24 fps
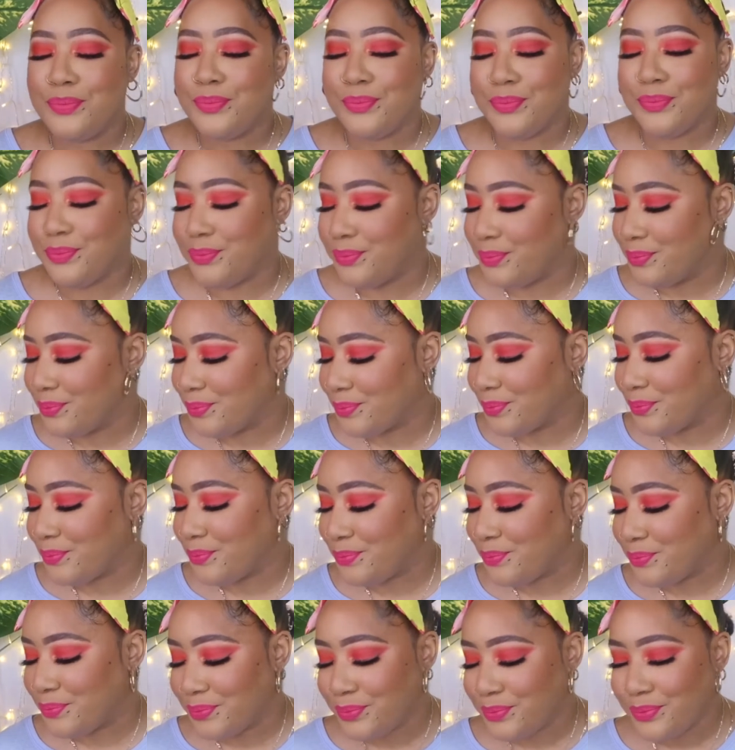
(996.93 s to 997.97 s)
mm -mm
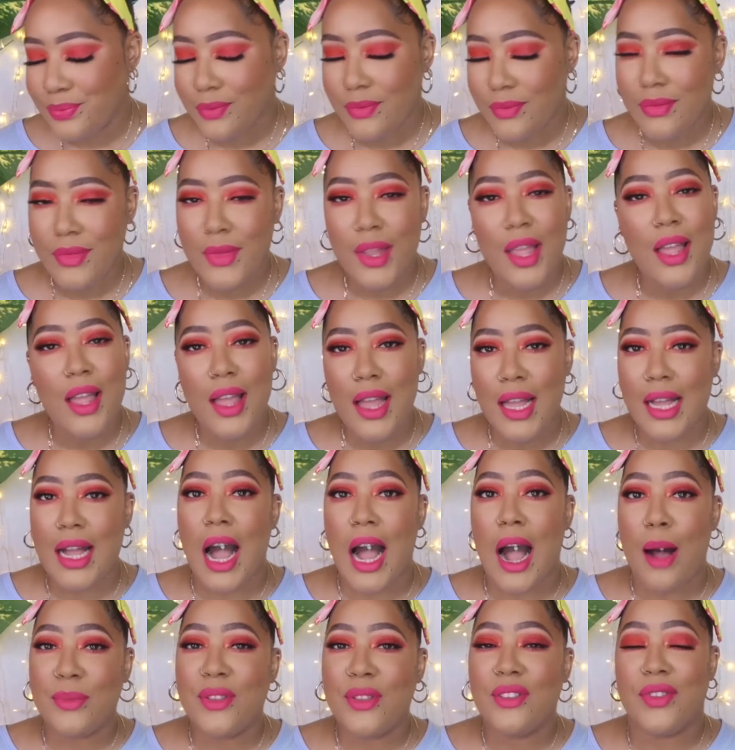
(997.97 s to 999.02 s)

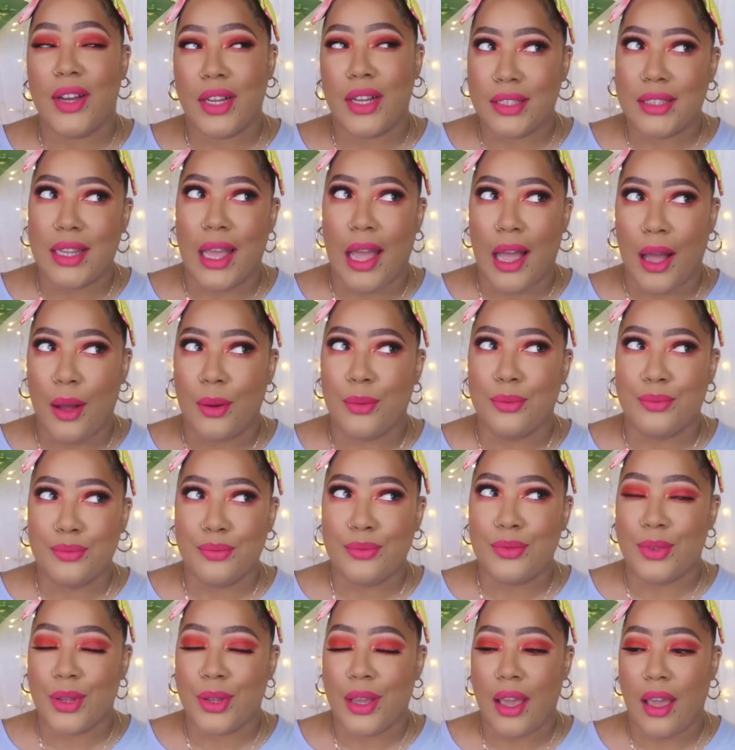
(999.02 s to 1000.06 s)
calm the fuck down
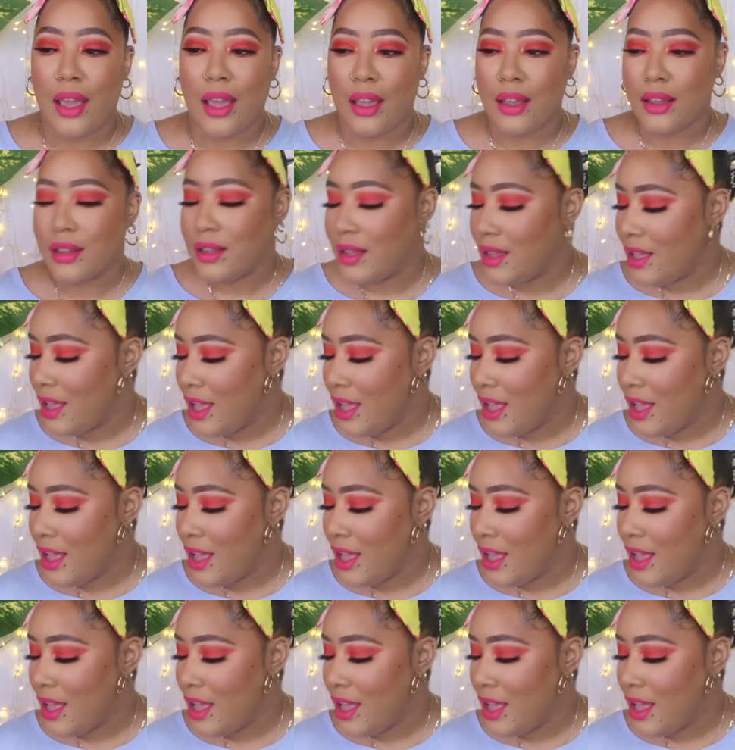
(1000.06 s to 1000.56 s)
okay